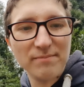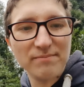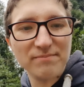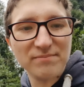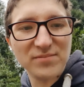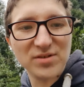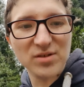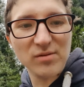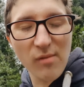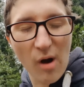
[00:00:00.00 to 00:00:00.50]

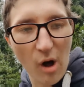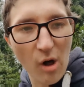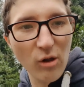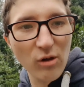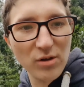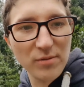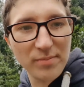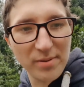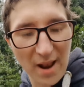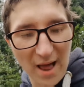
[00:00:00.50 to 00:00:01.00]
some
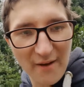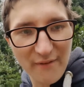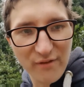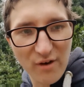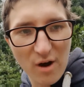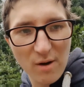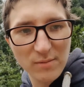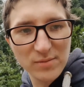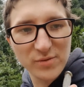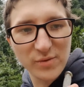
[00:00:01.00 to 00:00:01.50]
old
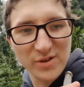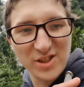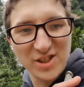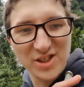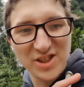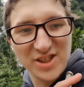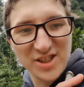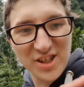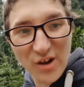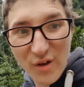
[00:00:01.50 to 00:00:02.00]
platforms which are
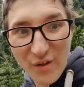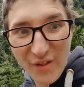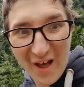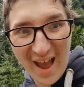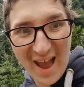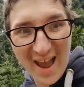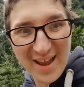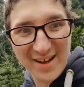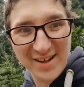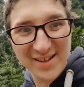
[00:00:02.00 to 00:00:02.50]
still
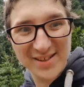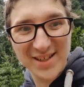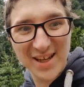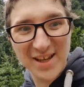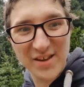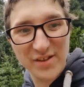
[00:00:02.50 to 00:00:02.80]
there. You can see